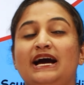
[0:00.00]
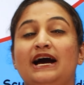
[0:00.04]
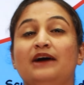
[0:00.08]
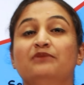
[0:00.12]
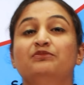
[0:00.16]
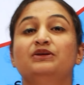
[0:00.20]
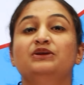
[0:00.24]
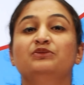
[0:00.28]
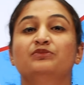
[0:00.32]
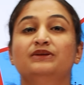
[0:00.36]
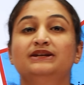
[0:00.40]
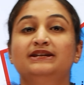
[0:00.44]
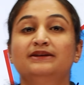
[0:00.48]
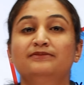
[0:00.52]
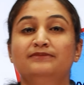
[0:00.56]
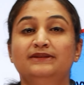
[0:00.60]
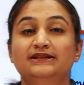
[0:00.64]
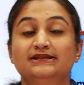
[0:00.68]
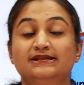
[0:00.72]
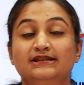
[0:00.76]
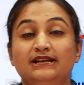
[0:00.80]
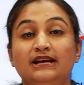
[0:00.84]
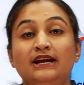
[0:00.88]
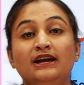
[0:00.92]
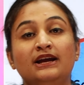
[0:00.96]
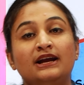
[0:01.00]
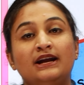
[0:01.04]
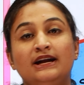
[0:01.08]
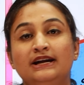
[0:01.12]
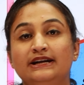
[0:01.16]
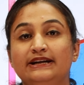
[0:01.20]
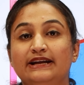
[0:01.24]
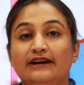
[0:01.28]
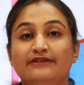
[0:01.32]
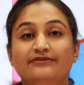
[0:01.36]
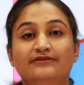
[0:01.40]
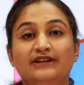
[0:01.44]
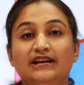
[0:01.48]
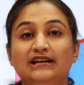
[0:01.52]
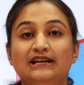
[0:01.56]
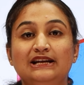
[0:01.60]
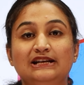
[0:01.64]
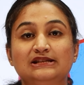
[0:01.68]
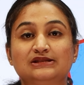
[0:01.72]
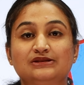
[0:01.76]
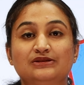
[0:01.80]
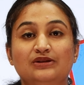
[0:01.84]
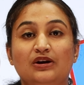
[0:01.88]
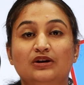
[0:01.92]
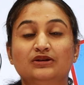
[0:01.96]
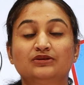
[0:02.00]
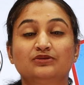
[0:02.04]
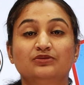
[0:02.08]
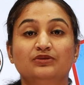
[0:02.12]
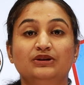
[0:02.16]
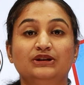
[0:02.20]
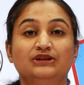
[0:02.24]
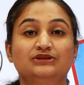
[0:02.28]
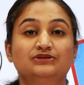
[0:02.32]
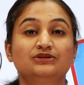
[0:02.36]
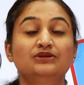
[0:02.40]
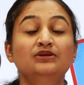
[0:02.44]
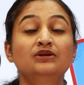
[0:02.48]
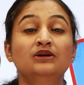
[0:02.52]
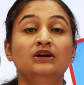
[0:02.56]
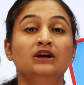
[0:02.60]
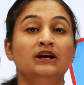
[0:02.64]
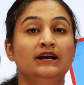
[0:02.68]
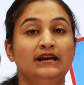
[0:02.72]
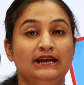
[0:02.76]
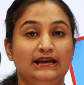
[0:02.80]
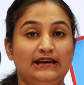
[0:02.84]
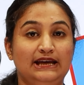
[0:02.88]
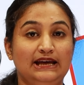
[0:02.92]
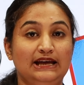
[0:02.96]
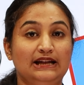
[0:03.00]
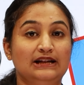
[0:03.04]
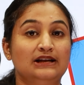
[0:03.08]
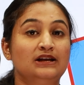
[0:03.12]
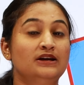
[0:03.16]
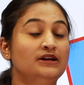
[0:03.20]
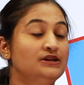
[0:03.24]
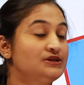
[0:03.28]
having vitamin C, definitely it's not going to heal.